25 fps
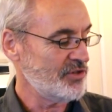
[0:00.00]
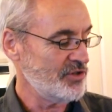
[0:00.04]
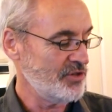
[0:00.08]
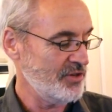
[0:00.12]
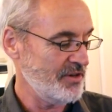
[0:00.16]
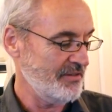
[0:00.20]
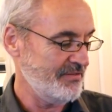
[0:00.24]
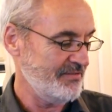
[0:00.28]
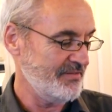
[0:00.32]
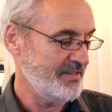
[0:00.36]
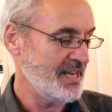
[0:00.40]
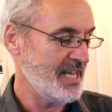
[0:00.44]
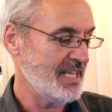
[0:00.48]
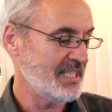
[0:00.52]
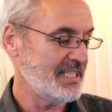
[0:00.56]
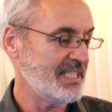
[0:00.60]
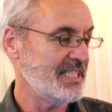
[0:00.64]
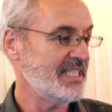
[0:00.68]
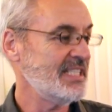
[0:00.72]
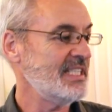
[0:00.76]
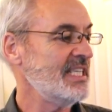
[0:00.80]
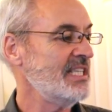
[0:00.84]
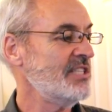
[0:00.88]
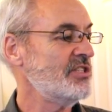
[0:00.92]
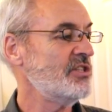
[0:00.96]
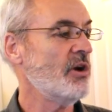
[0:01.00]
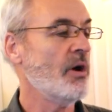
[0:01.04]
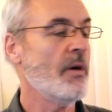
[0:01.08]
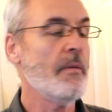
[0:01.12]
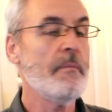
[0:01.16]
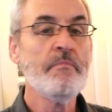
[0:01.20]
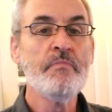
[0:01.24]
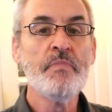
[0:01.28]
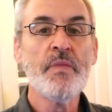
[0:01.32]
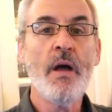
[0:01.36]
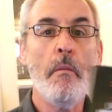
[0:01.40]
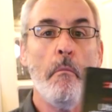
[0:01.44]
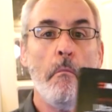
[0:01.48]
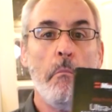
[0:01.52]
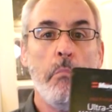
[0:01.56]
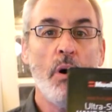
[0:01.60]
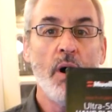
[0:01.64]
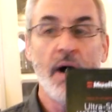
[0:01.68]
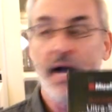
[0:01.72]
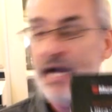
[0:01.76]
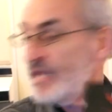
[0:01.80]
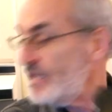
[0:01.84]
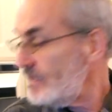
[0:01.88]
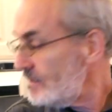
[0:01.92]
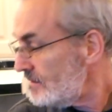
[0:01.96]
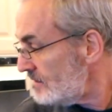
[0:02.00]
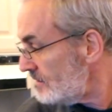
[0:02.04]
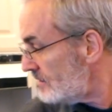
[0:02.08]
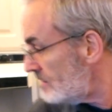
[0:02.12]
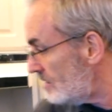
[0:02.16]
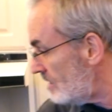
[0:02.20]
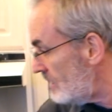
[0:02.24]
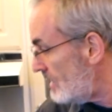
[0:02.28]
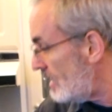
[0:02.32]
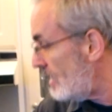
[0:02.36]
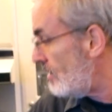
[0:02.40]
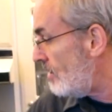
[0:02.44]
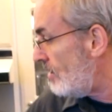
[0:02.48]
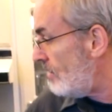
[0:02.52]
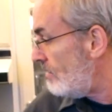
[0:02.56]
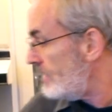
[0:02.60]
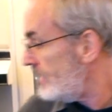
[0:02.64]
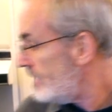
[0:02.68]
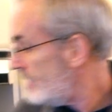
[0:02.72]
to if necesito. But, oh,